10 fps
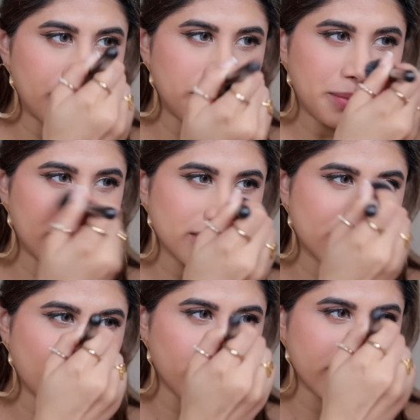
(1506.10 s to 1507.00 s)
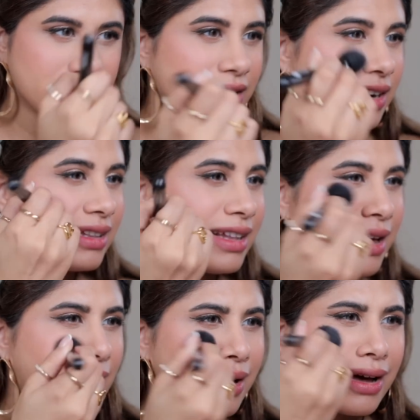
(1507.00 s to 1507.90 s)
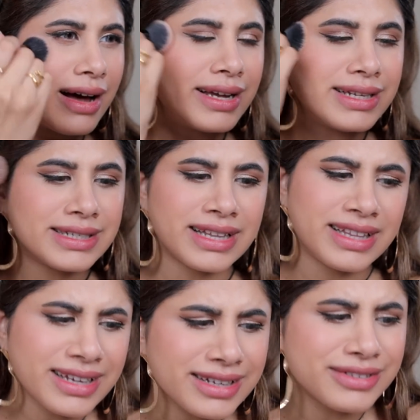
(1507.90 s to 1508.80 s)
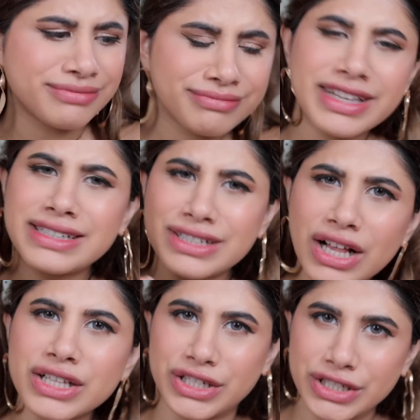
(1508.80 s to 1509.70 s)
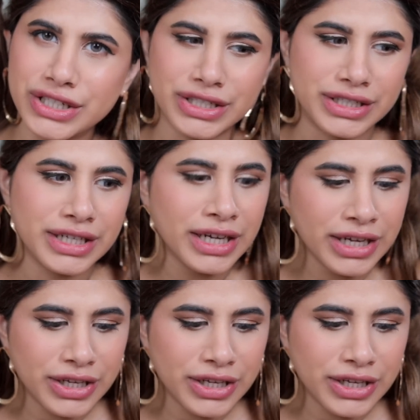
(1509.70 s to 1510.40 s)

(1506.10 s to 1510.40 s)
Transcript: will be putting stories here and there, guys. I think that's all good.